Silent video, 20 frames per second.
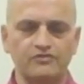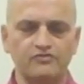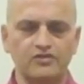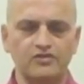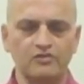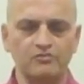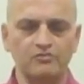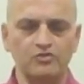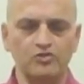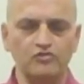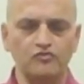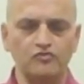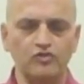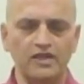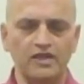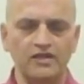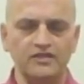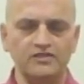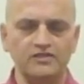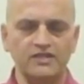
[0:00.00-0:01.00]
Feel a
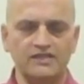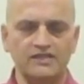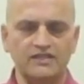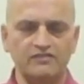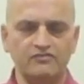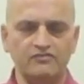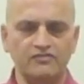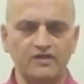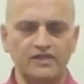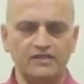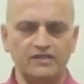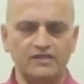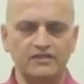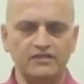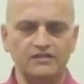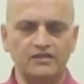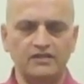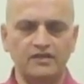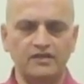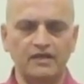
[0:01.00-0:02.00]
beautiful energizing effect
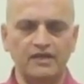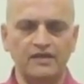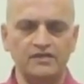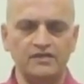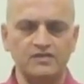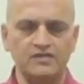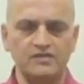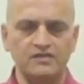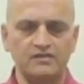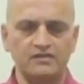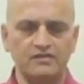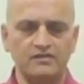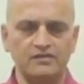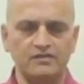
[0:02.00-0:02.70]
in the hands